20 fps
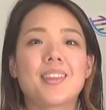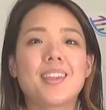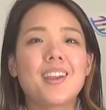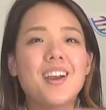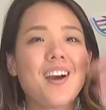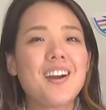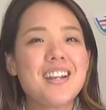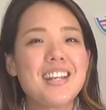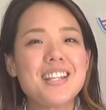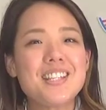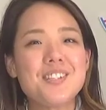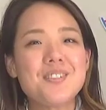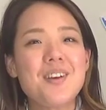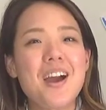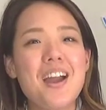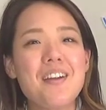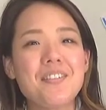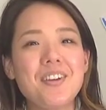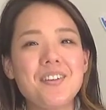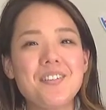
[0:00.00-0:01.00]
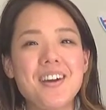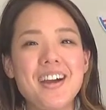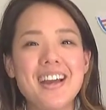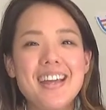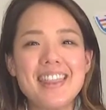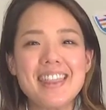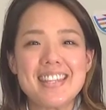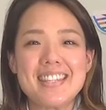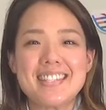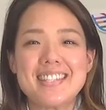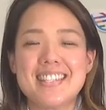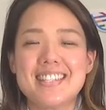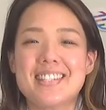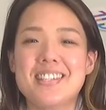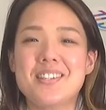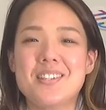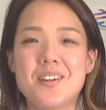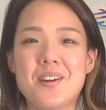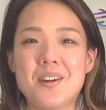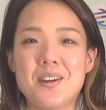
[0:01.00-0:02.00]
Konnichiwa everyone, this is
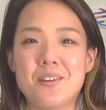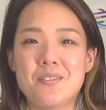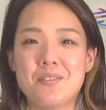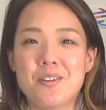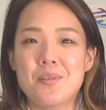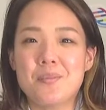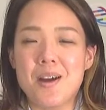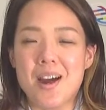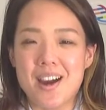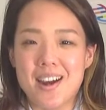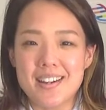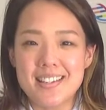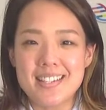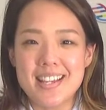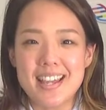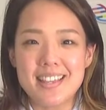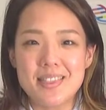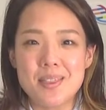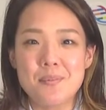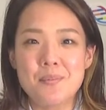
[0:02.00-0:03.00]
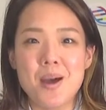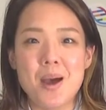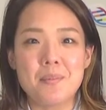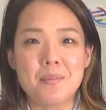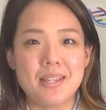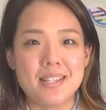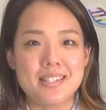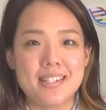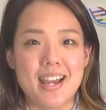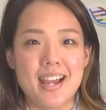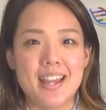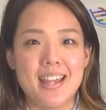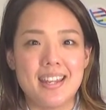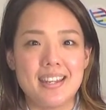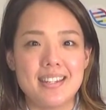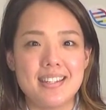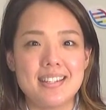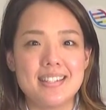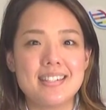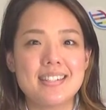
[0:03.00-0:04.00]
Nadoka from Artec, the mommy
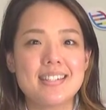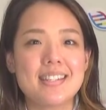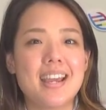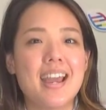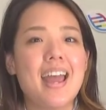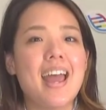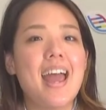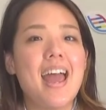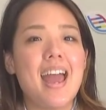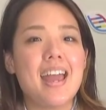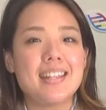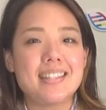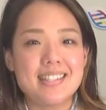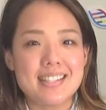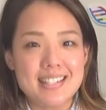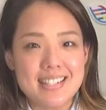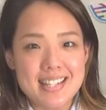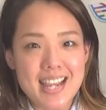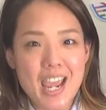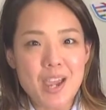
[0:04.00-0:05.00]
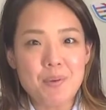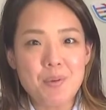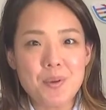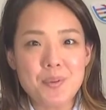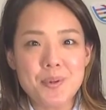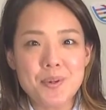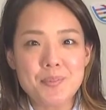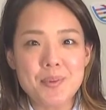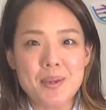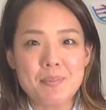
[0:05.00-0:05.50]
scientist. And today we will be